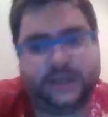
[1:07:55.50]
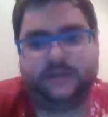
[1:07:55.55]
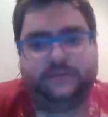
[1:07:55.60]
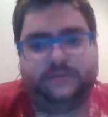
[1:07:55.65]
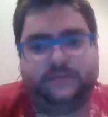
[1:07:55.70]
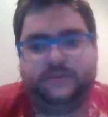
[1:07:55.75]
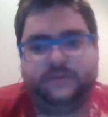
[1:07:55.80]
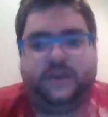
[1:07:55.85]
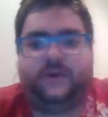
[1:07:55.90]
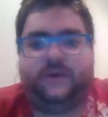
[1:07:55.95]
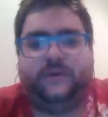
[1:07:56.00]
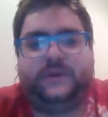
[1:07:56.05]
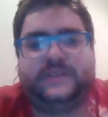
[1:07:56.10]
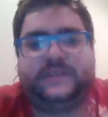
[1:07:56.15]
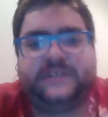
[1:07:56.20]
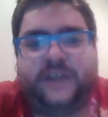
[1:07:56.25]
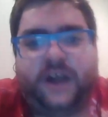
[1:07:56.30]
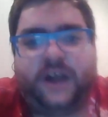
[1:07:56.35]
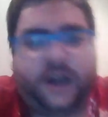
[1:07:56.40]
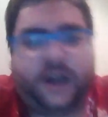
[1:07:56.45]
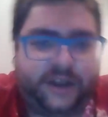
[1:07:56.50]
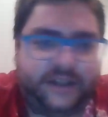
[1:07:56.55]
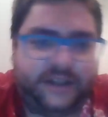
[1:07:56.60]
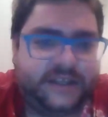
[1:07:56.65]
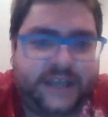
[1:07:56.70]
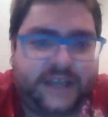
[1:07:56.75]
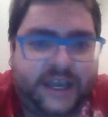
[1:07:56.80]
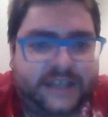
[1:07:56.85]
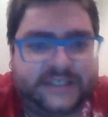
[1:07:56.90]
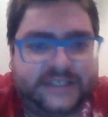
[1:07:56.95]
No, it's not. It
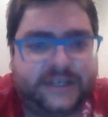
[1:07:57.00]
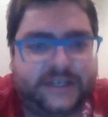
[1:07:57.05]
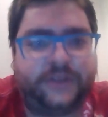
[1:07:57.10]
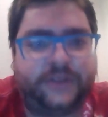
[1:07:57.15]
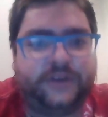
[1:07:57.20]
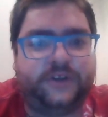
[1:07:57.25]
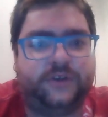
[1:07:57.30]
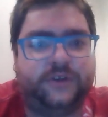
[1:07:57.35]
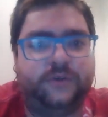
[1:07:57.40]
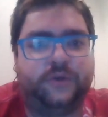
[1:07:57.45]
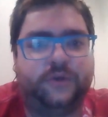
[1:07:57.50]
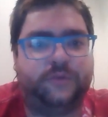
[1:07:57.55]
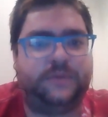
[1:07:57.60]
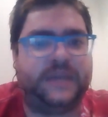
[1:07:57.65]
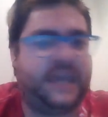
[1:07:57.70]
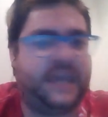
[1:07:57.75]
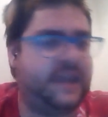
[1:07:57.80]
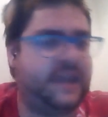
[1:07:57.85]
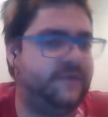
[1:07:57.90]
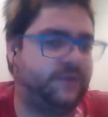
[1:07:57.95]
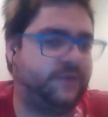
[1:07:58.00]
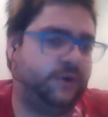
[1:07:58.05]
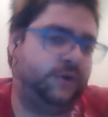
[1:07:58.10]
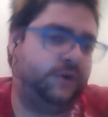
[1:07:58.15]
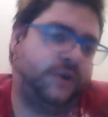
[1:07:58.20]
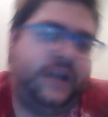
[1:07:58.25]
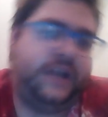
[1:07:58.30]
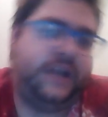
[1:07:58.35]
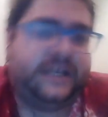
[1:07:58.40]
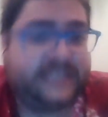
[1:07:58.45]
has nothing to do with behavior, or
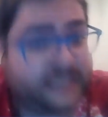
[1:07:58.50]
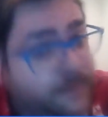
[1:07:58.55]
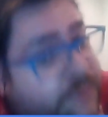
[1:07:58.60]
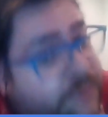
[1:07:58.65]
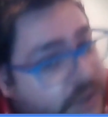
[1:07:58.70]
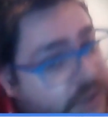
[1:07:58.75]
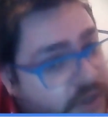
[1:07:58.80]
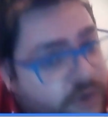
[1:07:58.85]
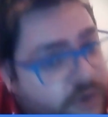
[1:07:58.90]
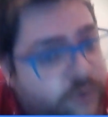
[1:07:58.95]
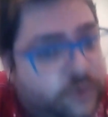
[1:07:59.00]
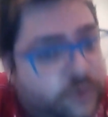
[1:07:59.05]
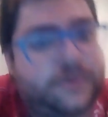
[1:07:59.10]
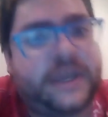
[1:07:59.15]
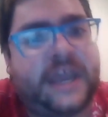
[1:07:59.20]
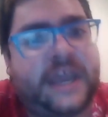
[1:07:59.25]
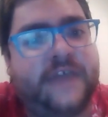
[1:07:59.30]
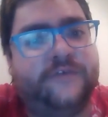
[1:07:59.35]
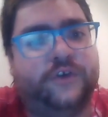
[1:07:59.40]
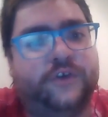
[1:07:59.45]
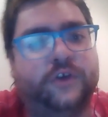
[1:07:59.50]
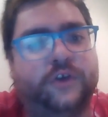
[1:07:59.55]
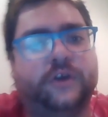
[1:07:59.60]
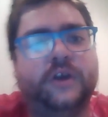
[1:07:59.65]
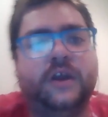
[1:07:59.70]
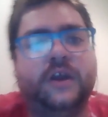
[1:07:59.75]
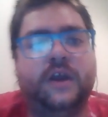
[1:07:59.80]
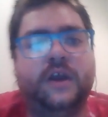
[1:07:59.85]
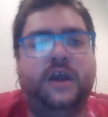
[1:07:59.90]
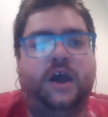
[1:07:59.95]
it has something to do with behavior,
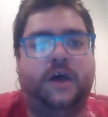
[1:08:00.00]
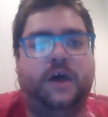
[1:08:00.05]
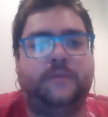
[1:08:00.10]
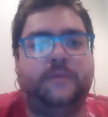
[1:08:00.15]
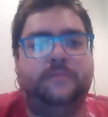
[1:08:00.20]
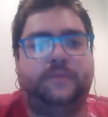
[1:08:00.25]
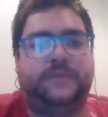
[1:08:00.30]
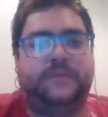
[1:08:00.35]
but